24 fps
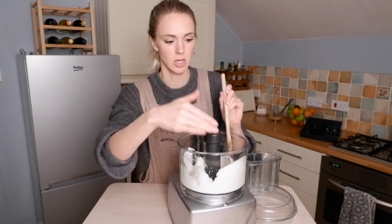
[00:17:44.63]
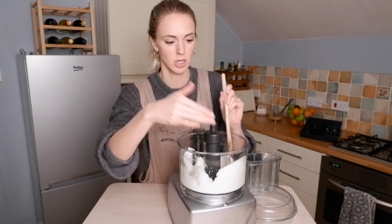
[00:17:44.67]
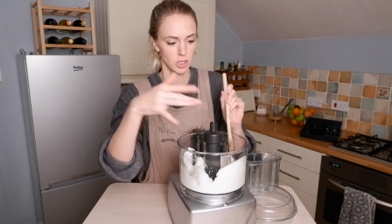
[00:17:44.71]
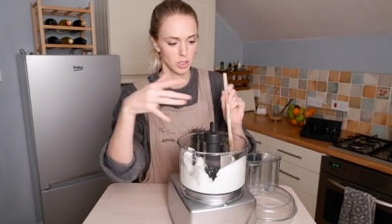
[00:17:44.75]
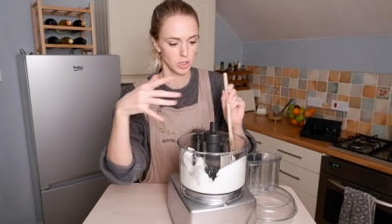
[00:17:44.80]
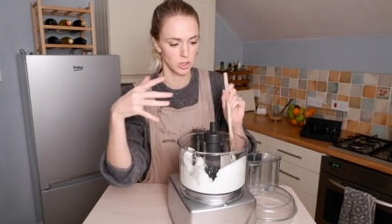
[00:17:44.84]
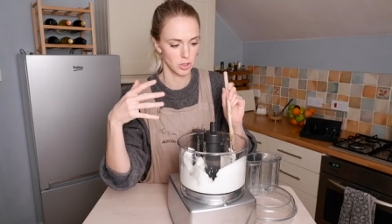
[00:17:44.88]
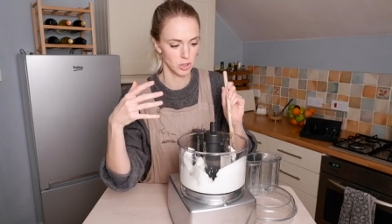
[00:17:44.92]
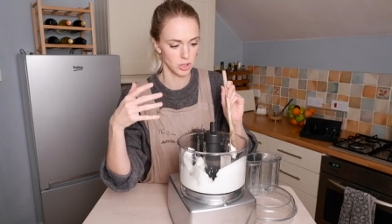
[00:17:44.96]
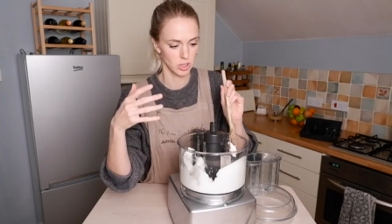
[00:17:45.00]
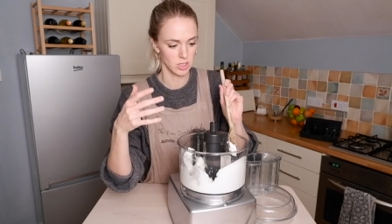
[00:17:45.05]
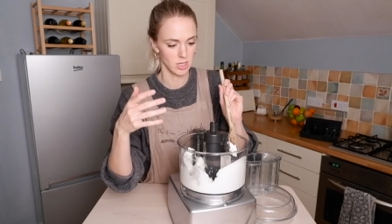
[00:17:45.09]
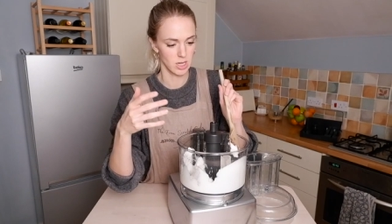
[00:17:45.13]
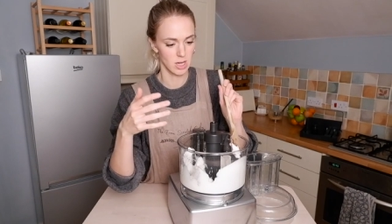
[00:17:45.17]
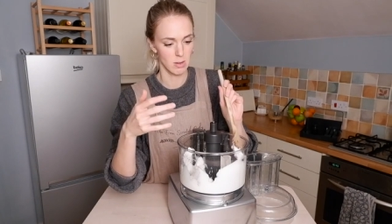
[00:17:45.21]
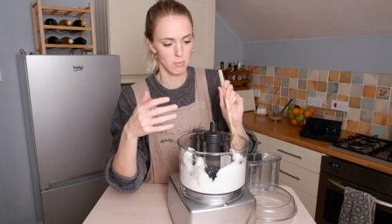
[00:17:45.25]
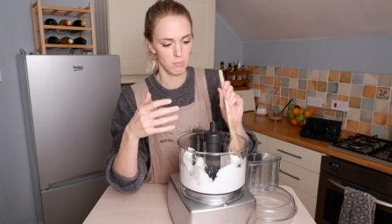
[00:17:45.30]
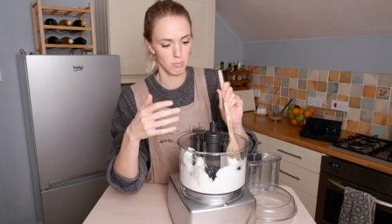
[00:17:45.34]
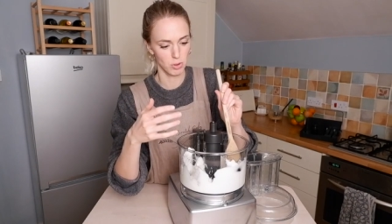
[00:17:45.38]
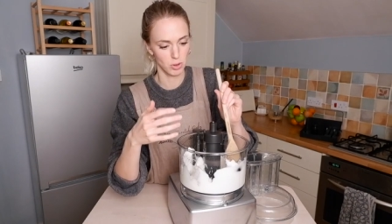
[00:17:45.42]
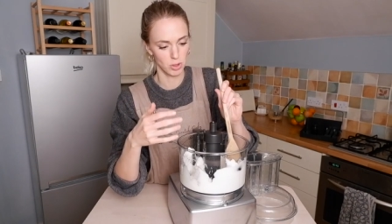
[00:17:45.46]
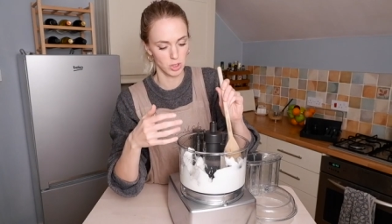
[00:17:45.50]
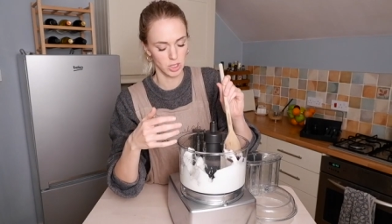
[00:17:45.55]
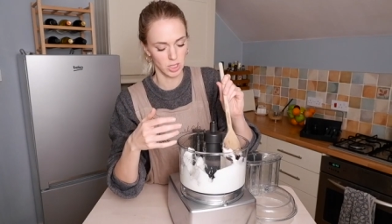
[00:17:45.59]
to just keep
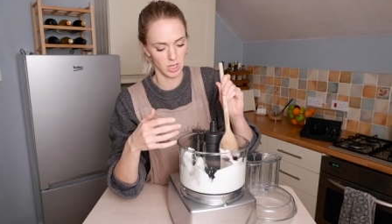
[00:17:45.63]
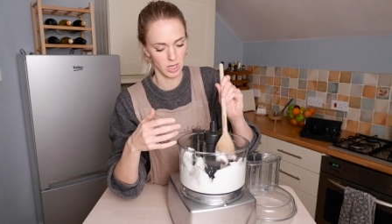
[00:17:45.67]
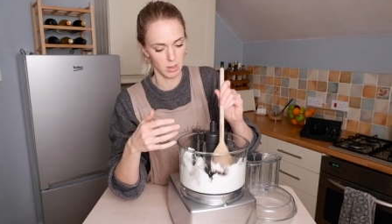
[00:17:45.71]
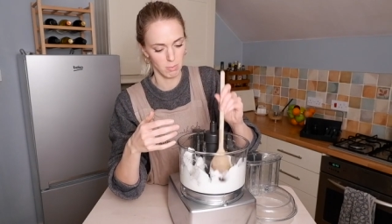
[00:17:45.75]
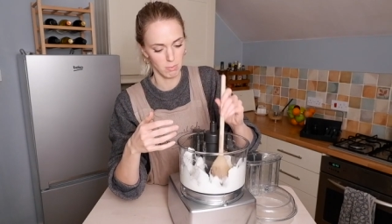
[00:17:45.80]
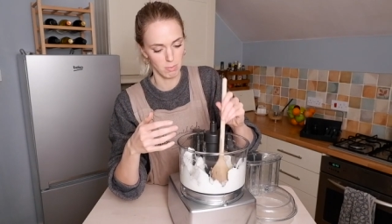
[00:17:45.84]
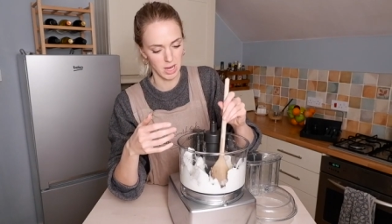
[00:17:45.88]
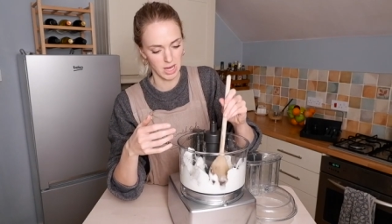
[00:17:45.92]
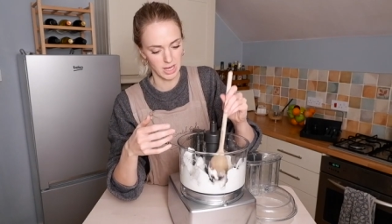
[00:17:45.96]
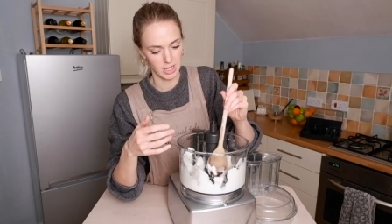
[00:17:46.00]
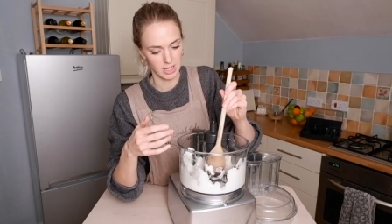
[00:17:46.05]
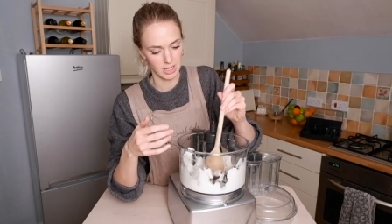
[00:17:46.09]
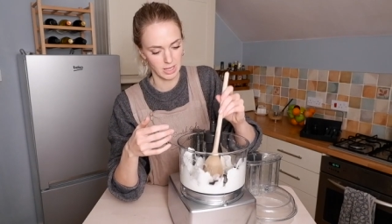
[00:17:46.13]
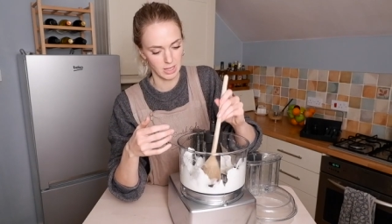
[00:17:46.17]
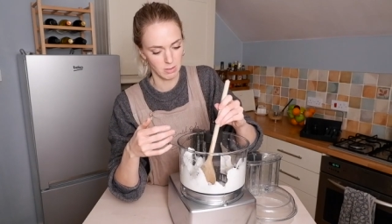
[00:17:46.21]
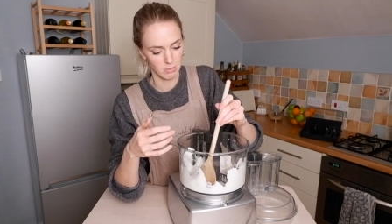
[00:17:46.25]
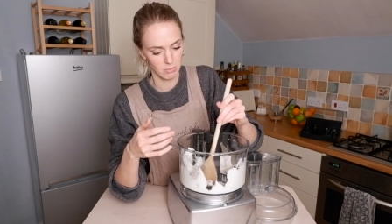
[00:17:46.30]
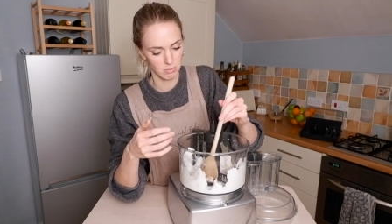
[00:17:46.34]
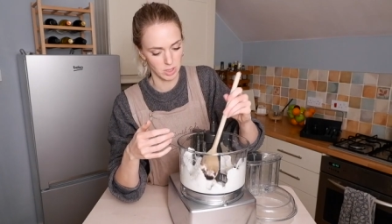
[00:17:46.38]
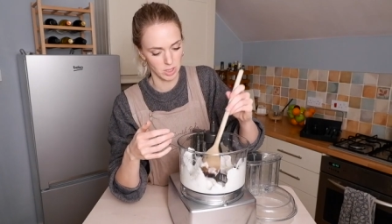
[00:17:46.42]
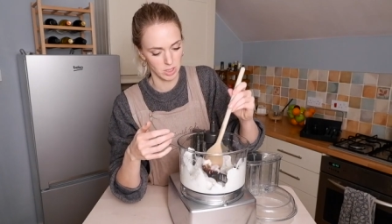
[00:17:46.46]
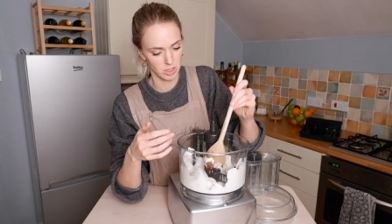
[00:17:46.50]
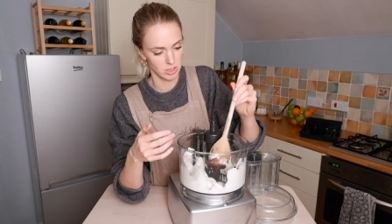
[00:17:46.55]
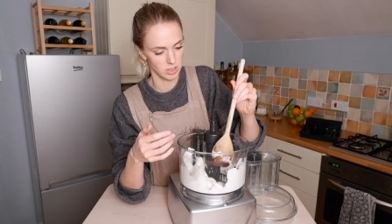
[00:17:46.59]
pushing it back in,
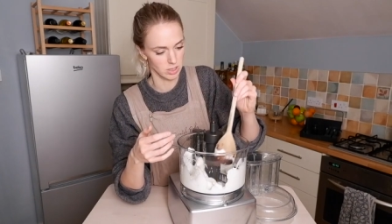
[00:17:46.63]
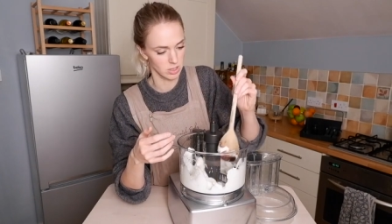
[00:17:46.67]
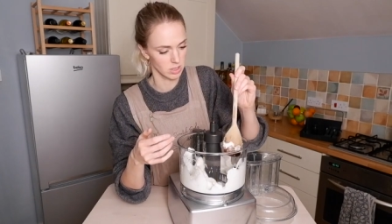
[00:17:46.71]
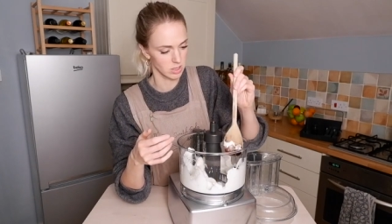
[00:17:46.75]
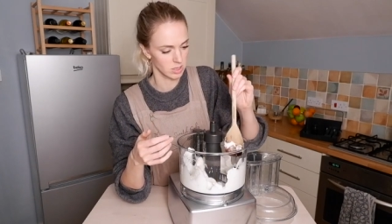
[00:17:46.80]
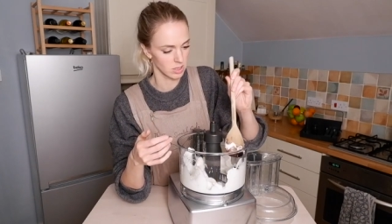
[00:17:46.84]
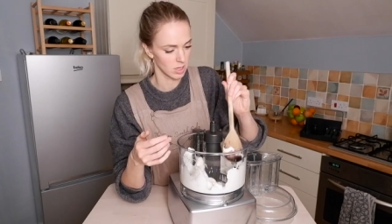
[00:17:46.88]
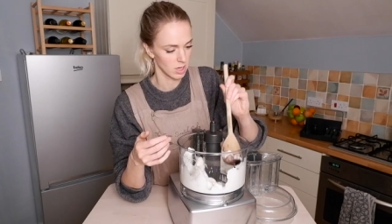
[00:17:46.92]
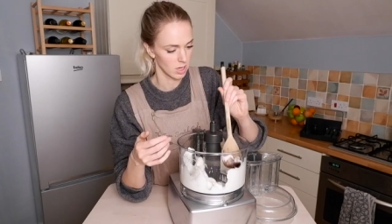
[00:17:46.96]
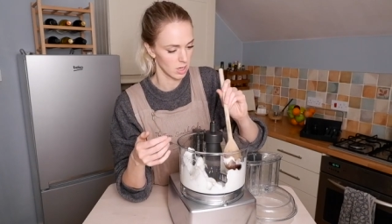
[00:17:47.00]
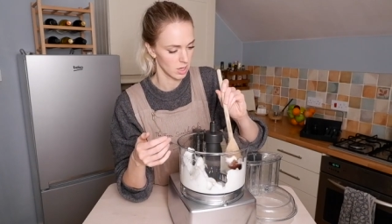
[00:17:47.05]
because